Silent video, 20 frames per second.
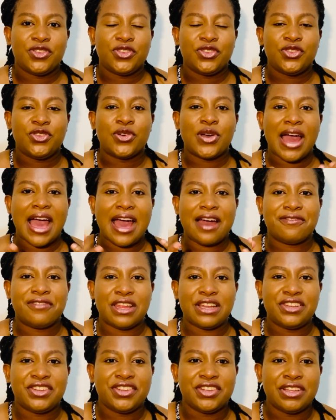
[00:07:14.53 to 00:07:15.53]
You have
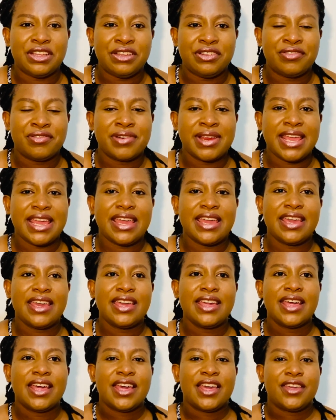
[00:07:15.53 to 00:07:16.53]
a
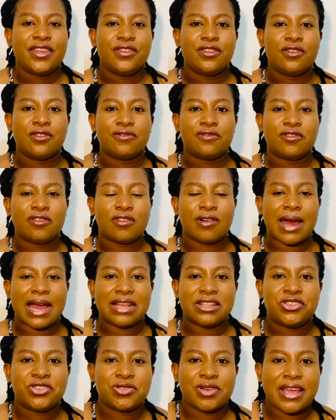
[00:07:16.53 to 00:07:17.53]
degree, you've
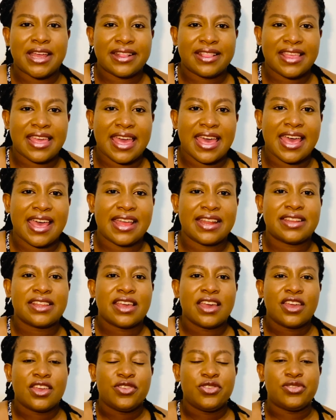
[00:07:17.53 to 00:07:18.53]
graduated,
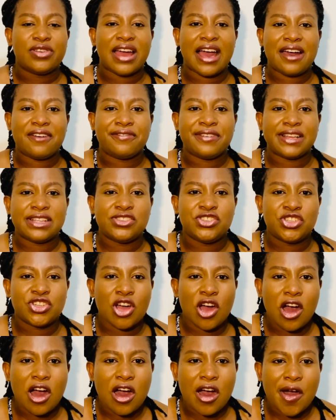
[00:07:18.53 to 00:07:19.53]
you have a
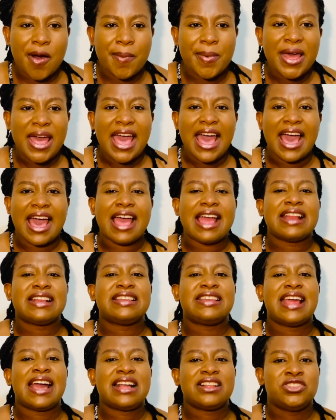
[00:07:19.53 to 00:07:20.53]
job, and
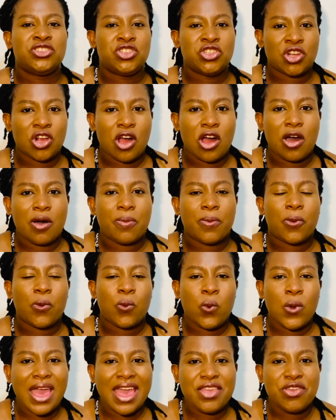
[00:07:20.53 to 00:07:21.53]
that job
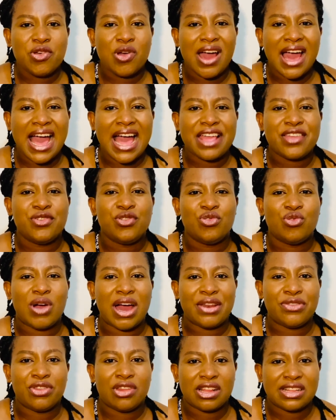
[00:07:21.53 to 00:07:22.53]
where you
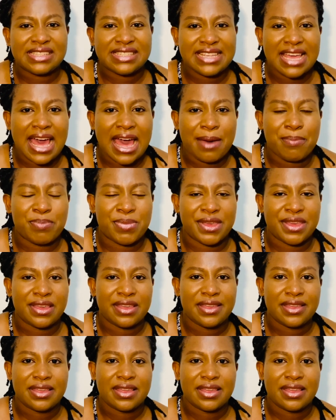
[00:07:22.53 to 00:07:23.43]
are not happy.